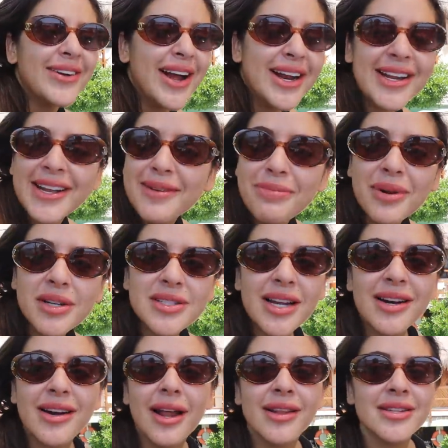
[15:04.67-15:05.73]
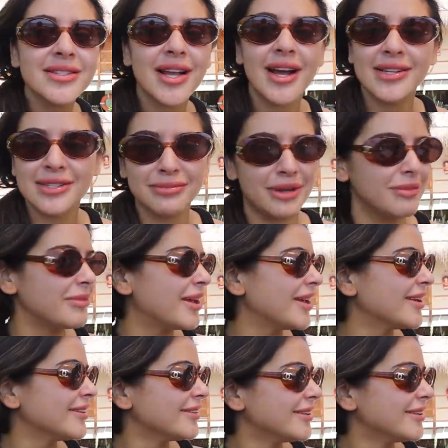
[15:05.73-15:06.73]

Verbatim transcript: phone. honey. It brings out another side get to my man.